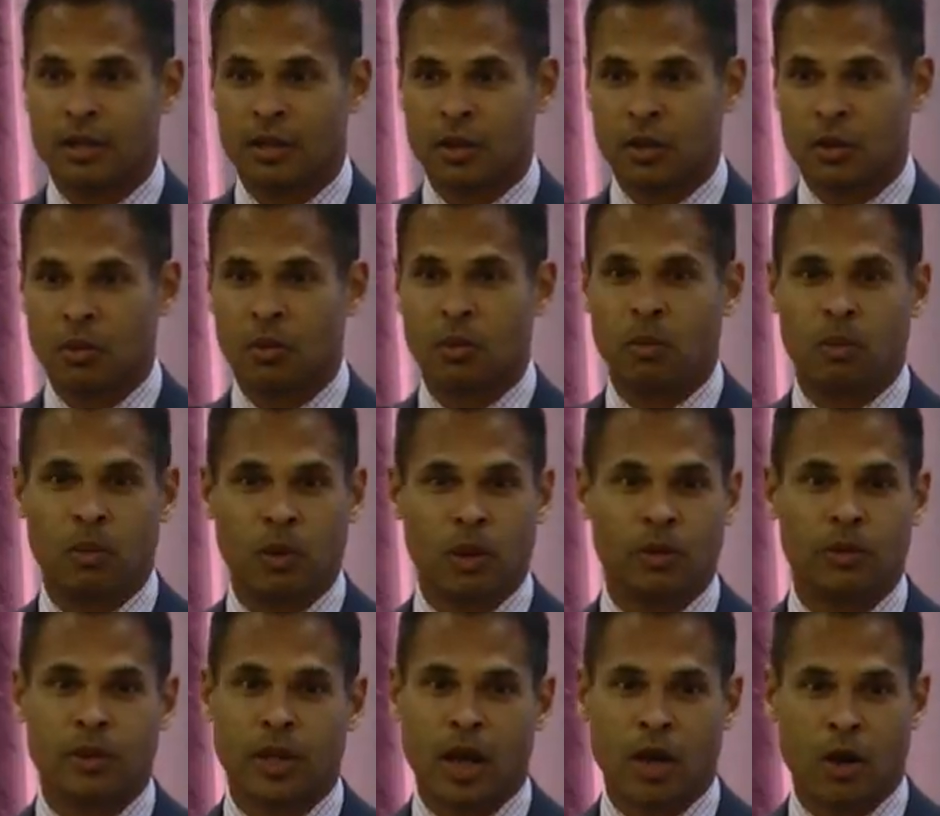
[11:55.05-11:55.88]
you
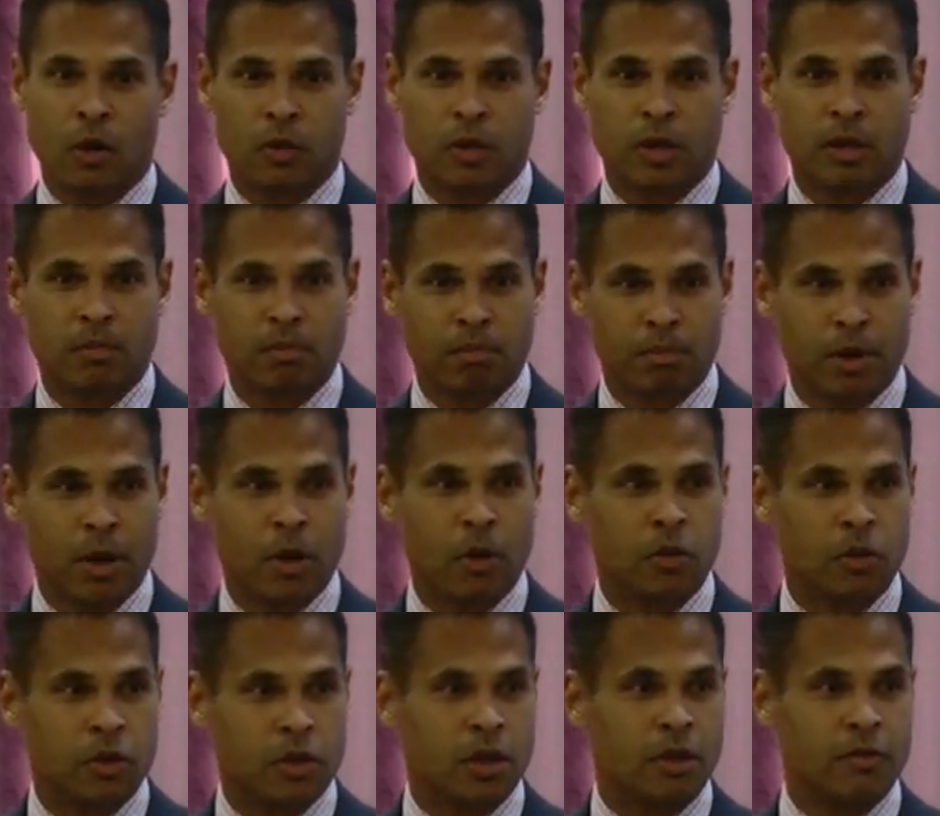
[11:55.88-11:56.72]
will know that
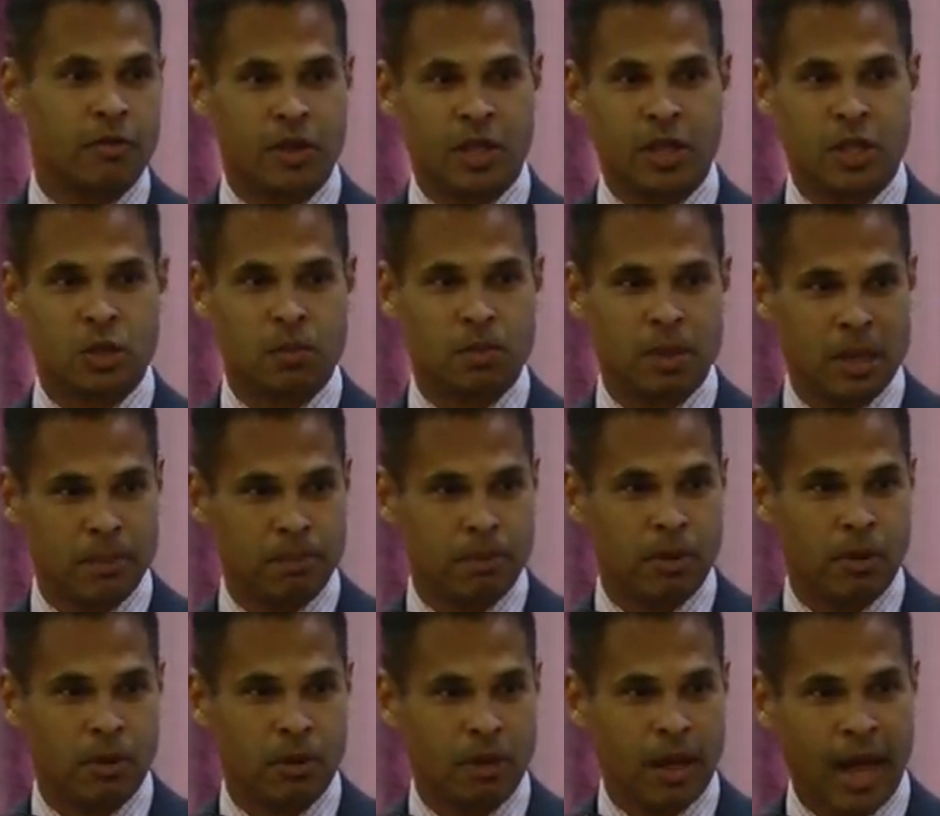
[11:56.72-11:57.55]
both of these
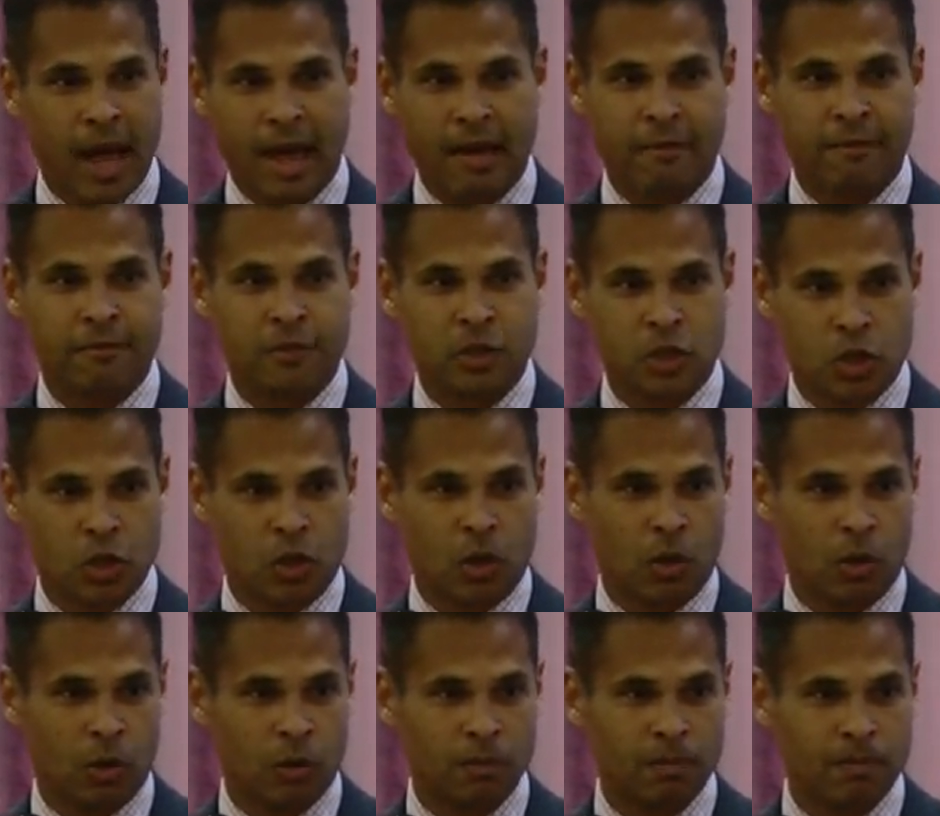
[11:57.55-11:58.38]
people have
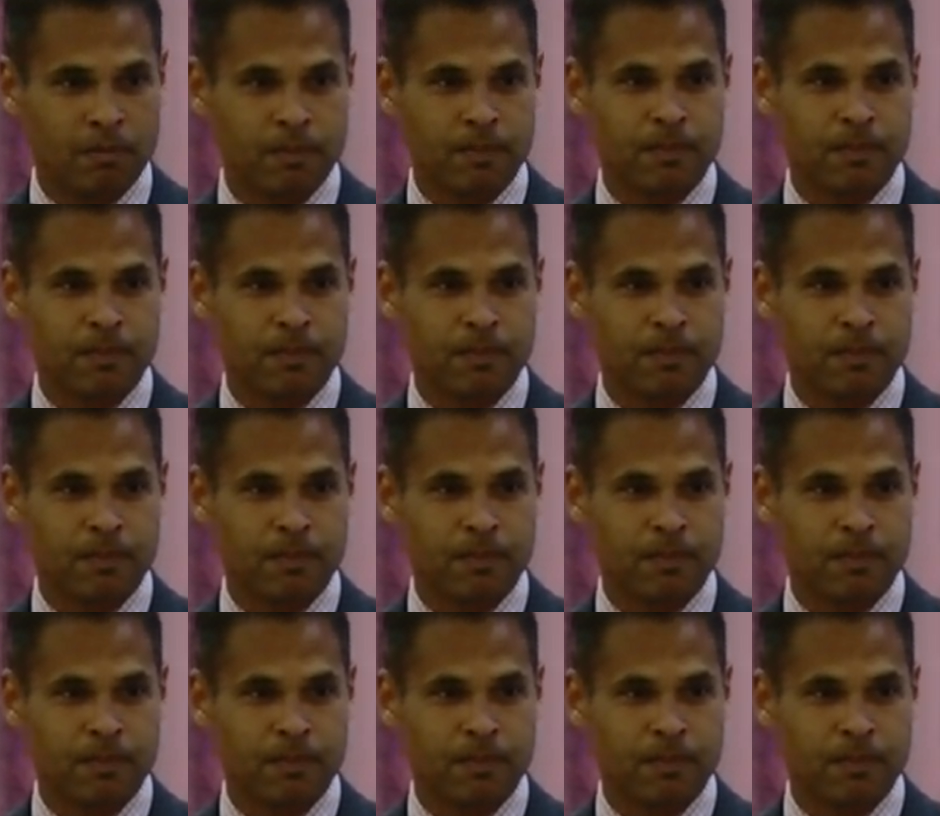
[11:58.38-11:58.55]
soul.